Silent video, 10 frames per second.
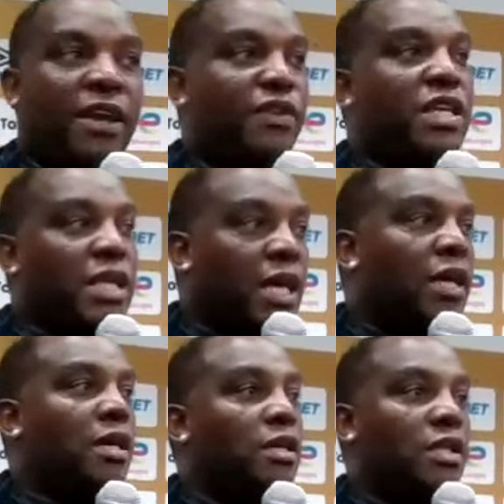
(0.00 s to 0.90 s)
Every
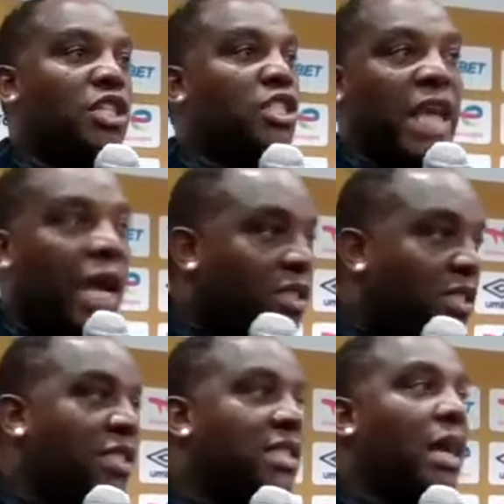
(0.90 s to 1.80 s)
year, there's
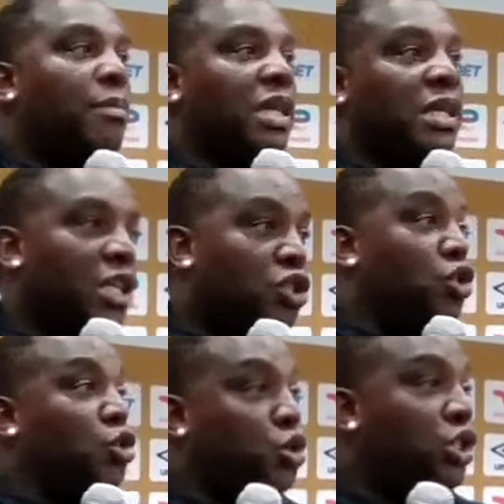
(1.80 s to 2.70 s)
youngsters coming in,
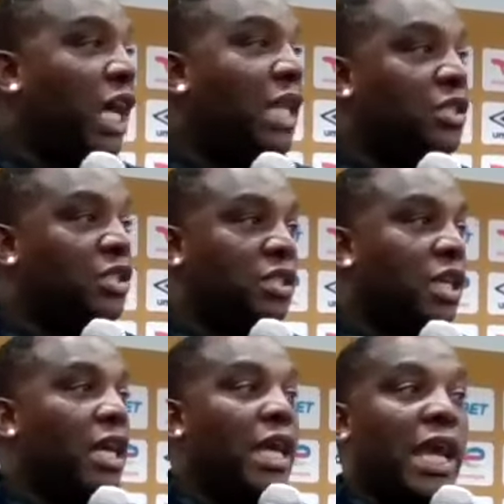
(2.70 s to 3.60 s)
there's new
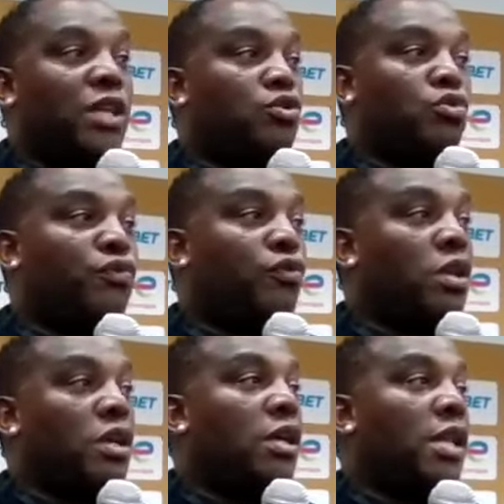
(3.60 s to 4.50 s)
challenges, and you've
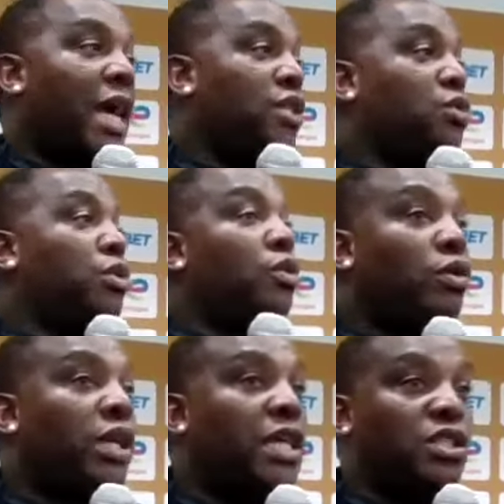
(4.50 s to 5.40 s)
got to rise with
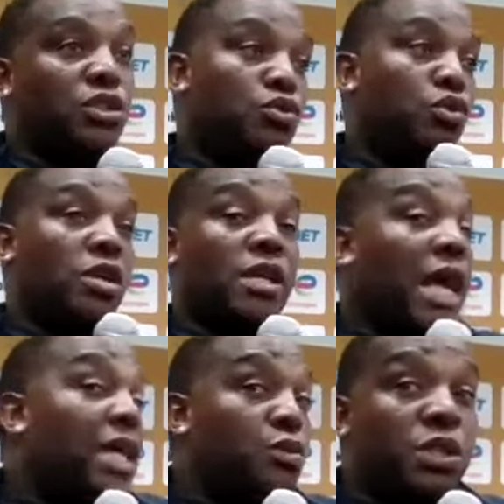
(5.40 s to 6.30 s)
the occasion, you've got
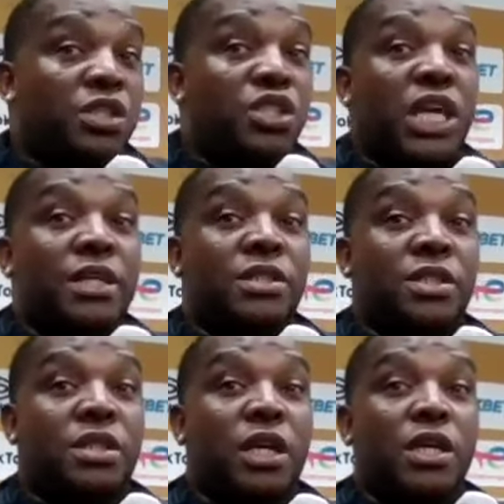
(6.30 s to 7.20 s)
to rise with the
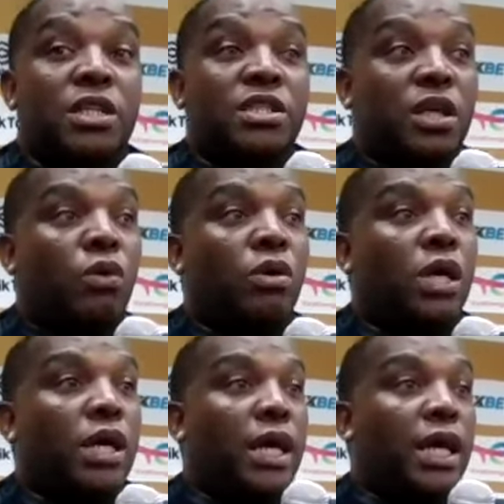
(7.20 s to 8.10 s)
challenges.
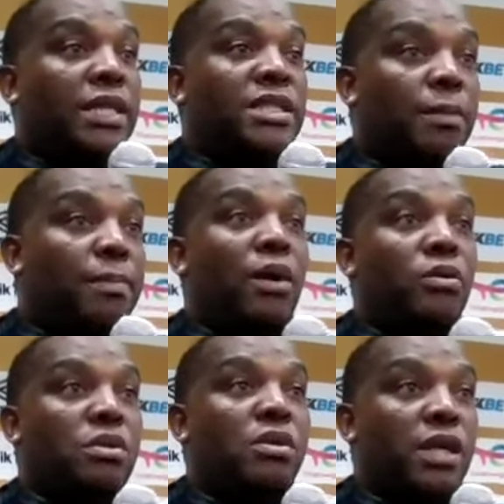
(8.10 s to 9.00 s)
So it's
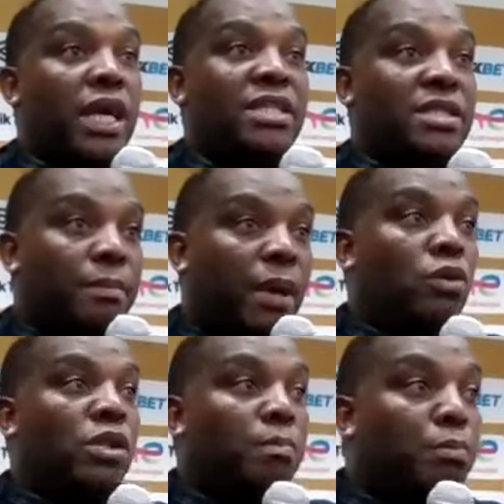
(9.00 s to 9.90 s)
about it's
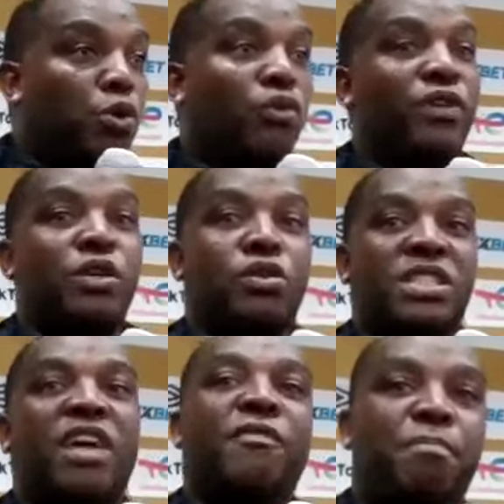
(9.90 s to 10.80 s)
about improving
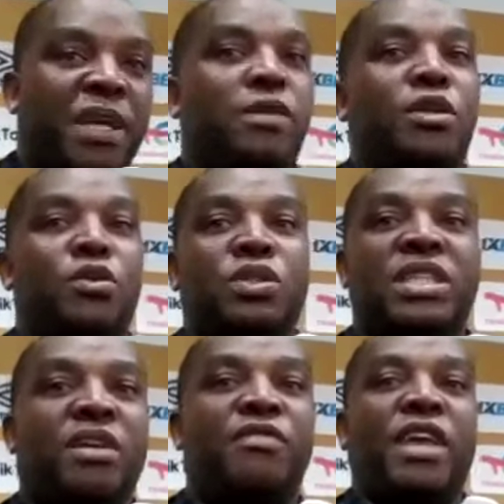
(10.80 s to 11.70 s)
yourself, better
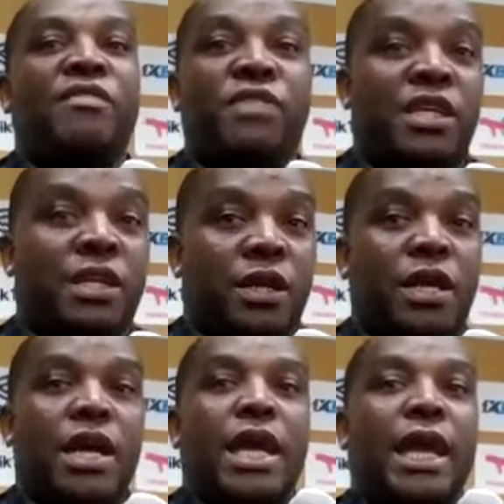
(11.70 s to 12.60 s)
yourself every
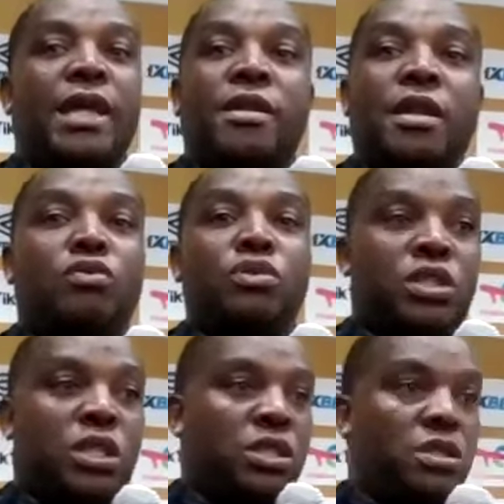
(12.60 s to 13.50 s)
year, and
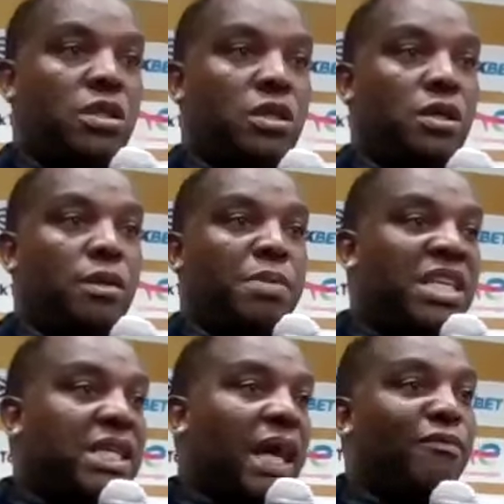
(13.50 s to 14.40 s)
don't just
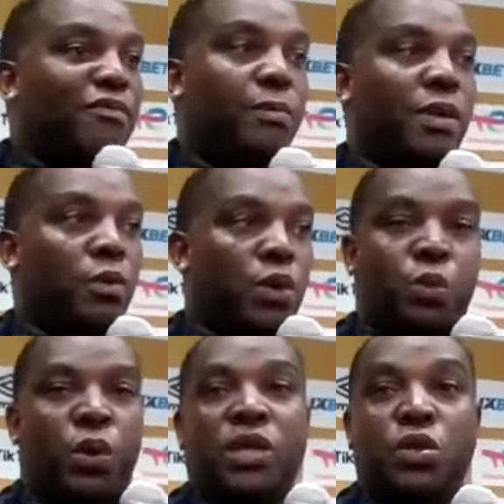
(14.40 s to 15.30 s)
be comfortable
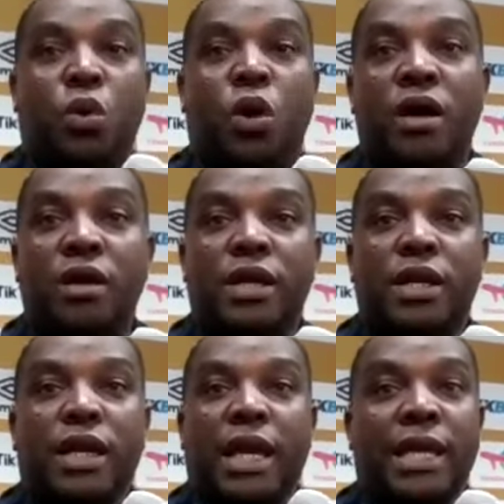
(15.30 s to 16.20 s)
with where you are
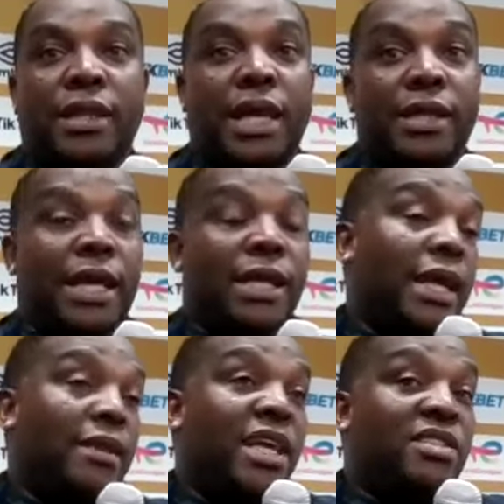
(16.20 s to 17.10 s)
and and
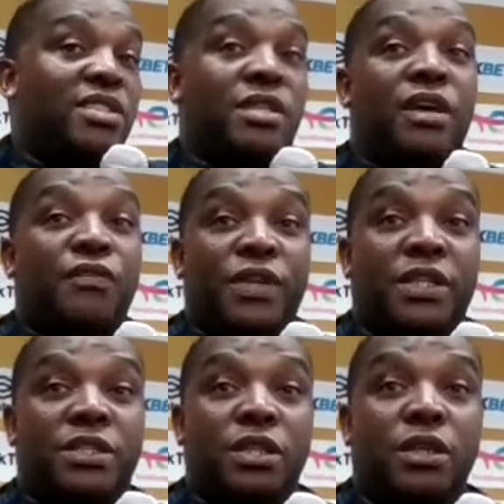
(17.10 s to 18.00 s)
and and that's the
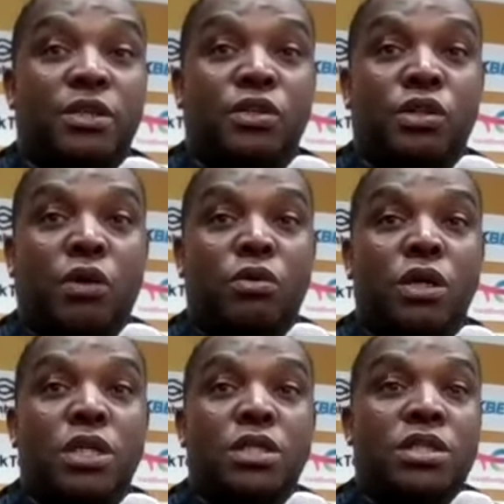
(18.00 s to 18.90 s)
difference, you
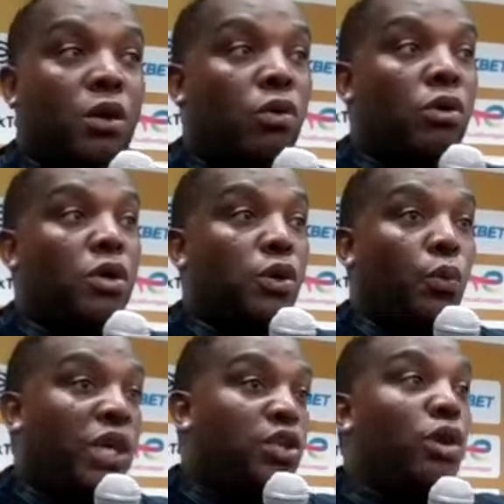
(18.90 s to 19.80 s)
know. So
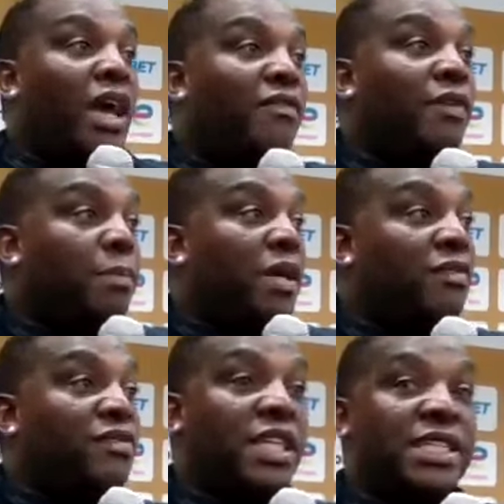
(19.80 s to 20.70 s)
when you have a
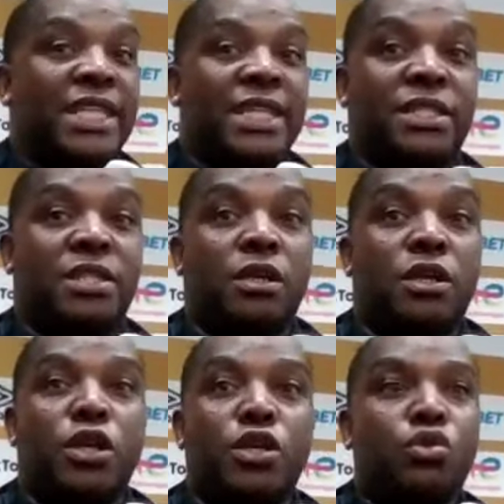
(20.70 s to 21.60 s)
bit of success,
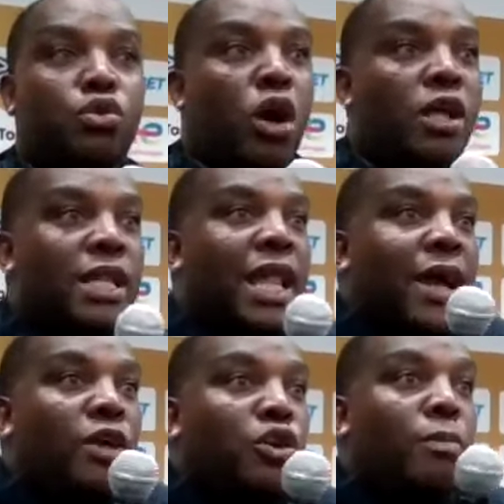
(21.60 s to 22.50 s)
you can't
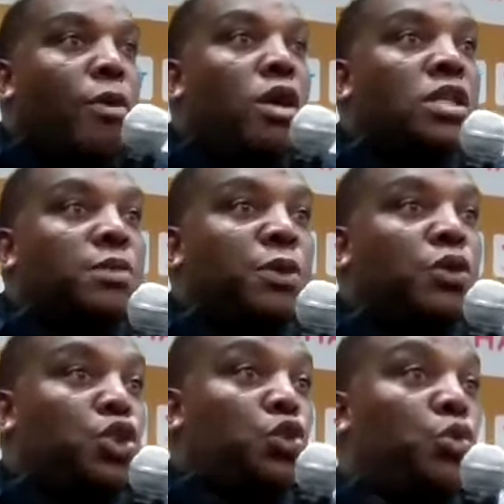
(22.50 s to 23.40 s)
lie on your models
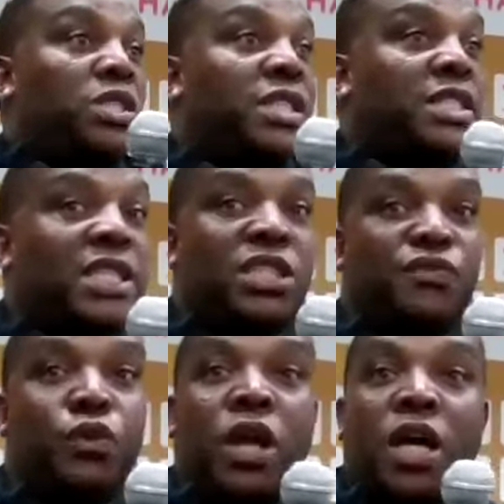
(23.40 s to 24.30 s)
because you were
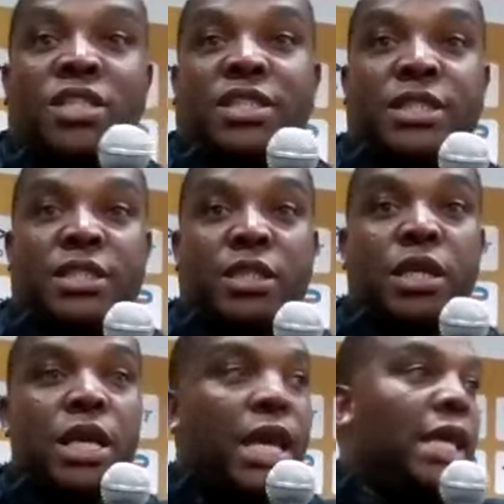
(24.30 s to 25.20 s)
successful last
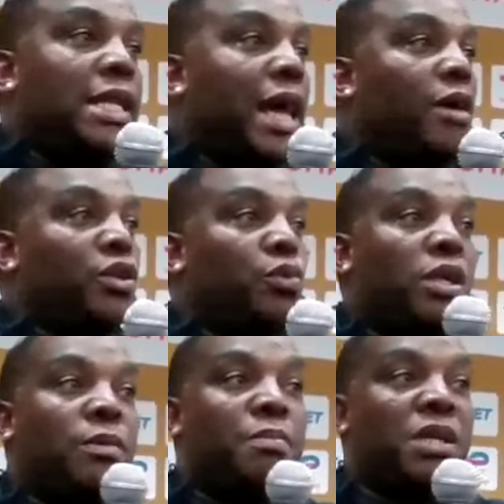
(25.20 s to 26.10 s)
season and now you
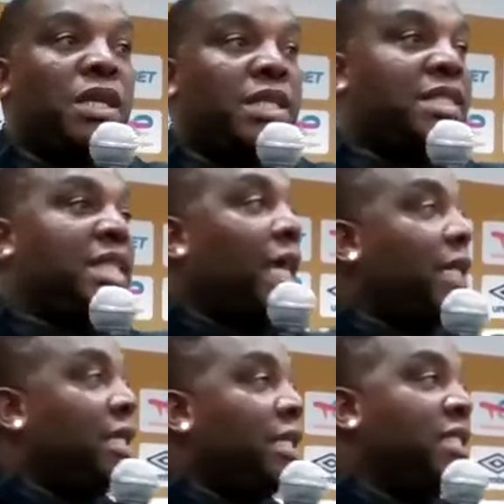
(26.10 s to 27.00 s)
want to be
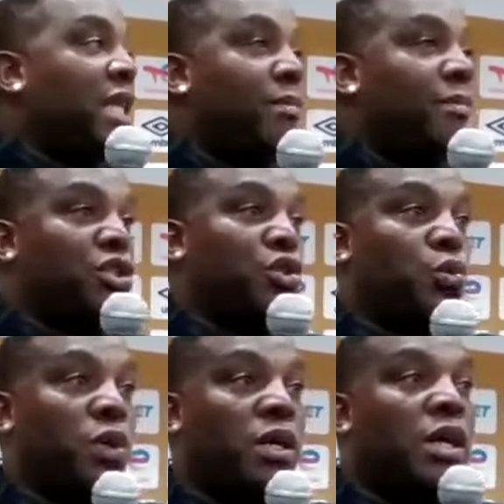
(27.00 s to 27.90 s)
exactly the same as
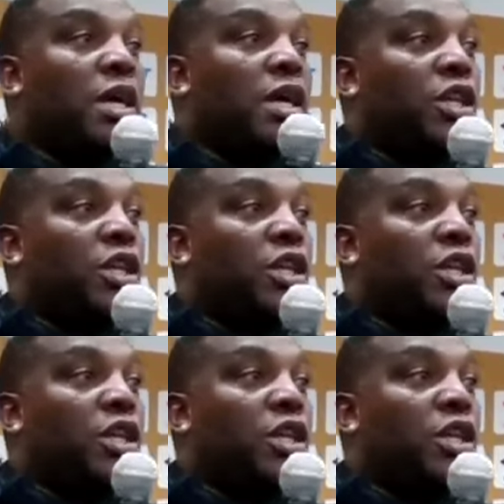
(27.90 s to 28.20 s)
you were